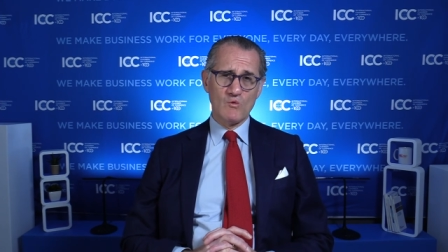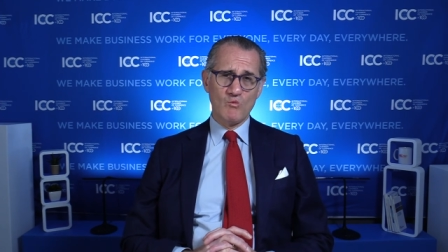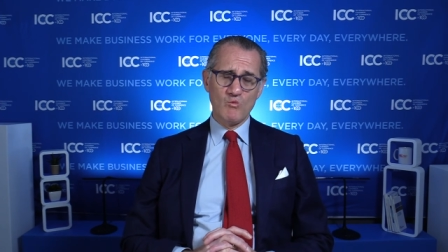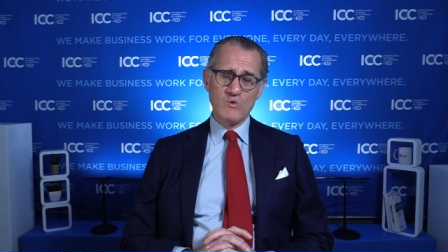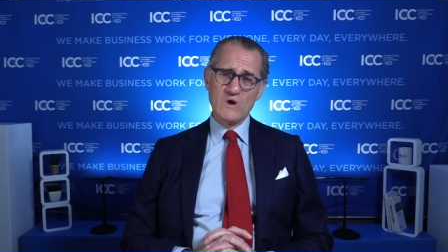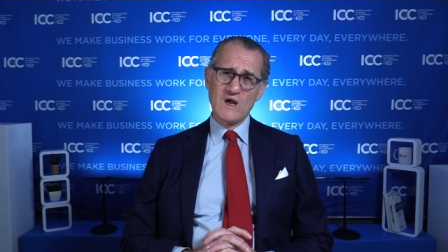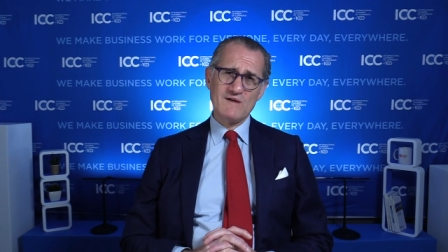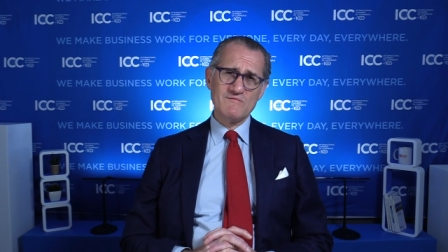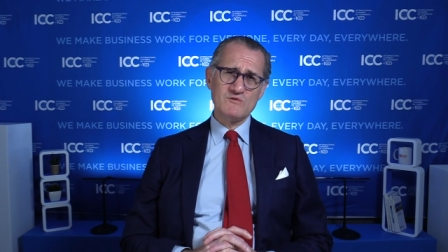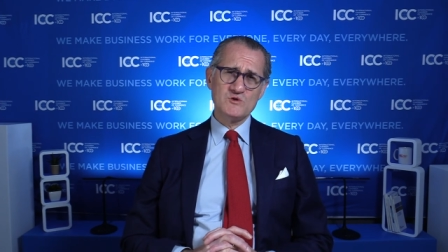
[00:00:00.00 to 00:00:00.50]

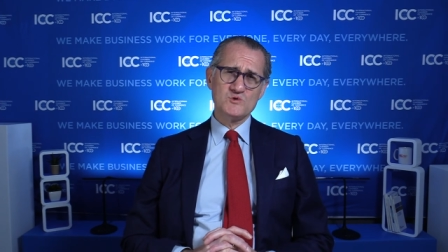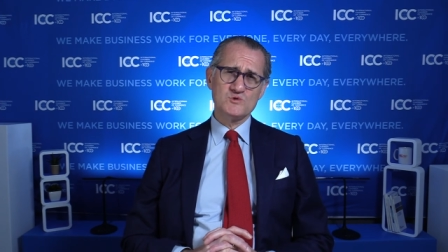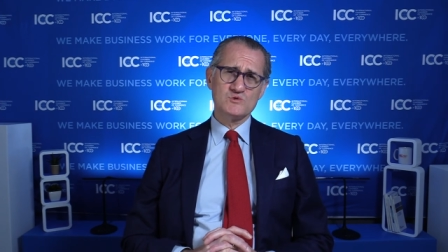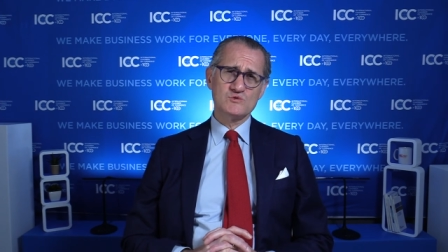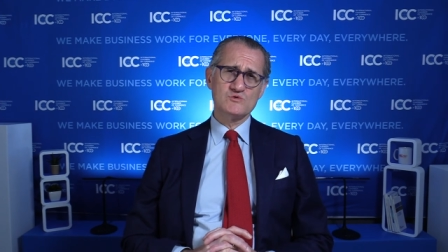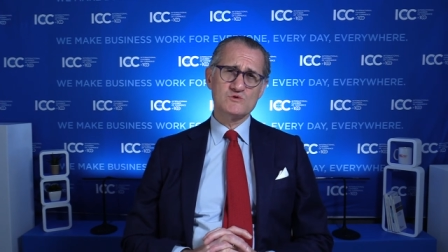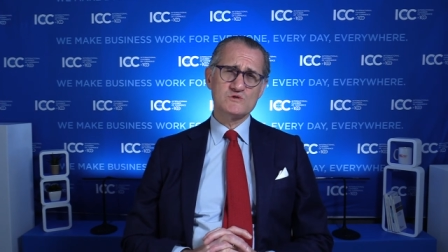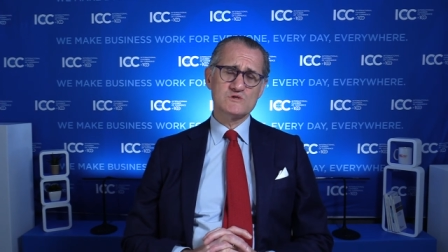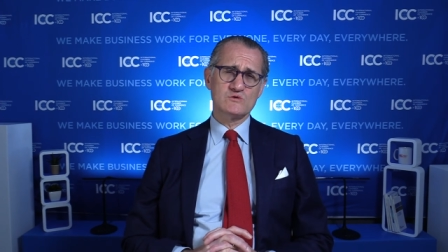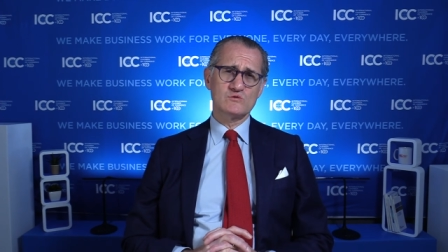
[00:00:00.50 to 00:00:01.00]
we have
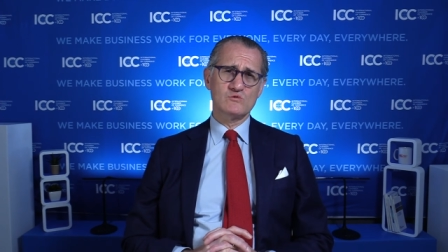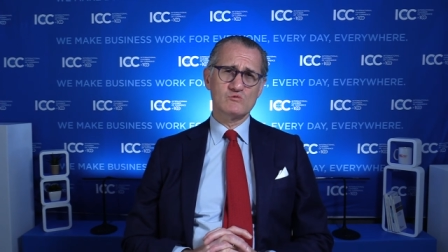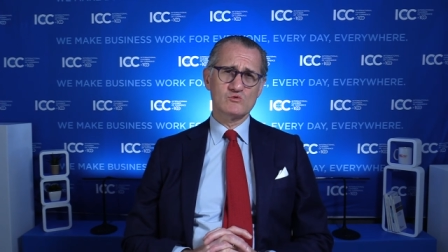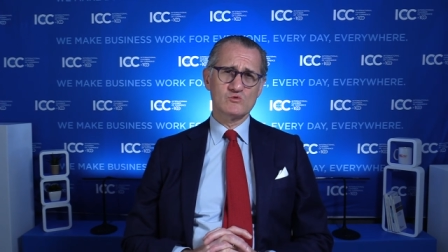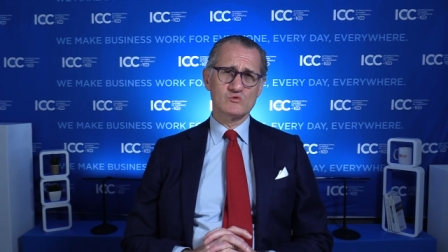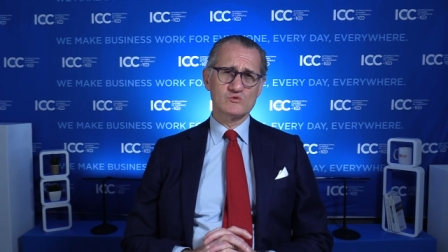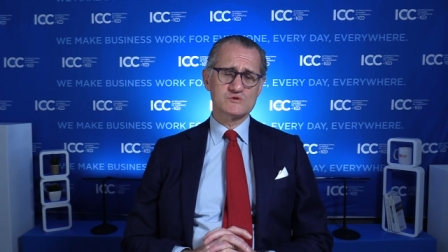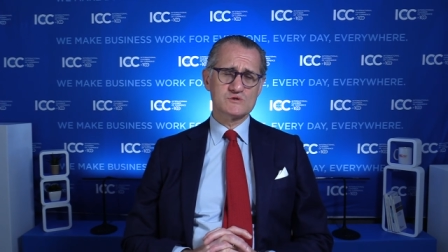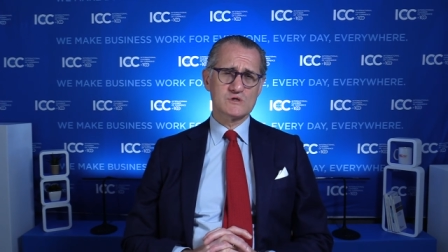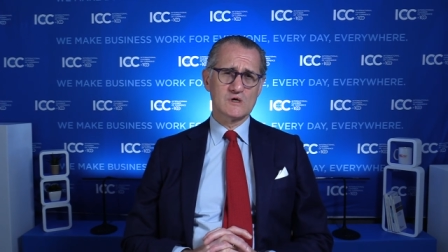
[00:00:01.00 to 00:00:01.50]
introduced in the
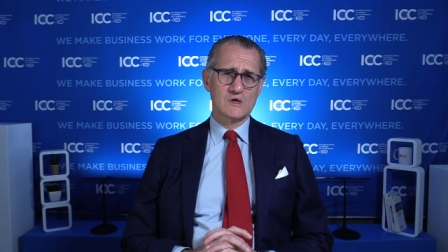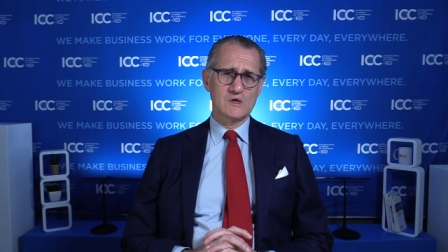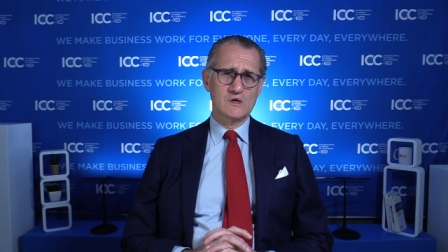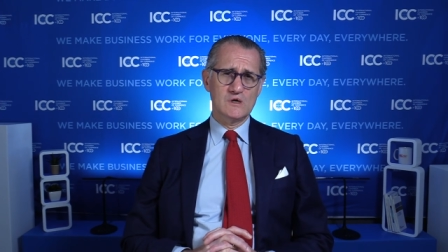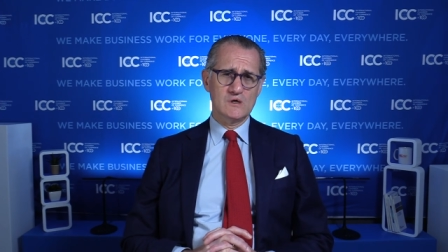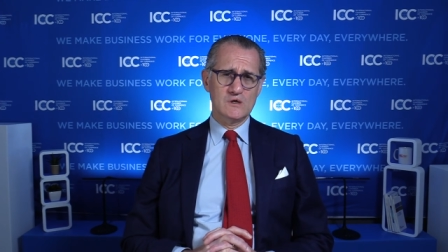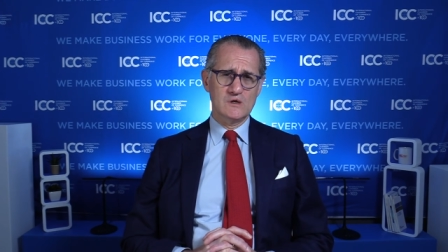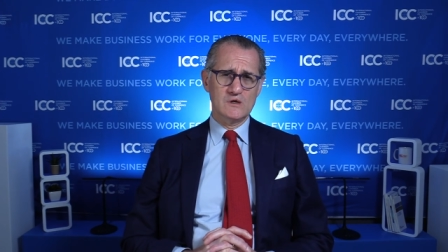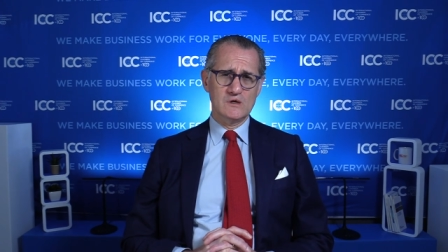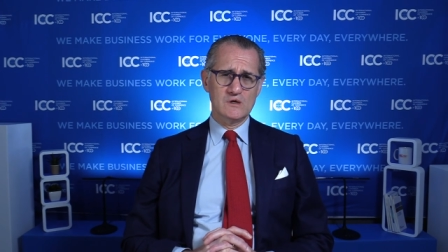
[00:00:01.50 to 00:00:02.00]
rules
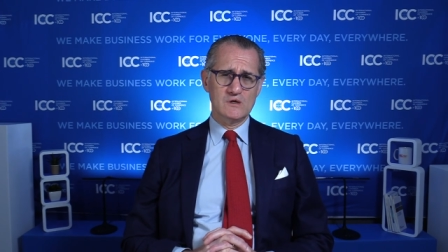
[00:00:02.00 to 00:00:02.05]
uh,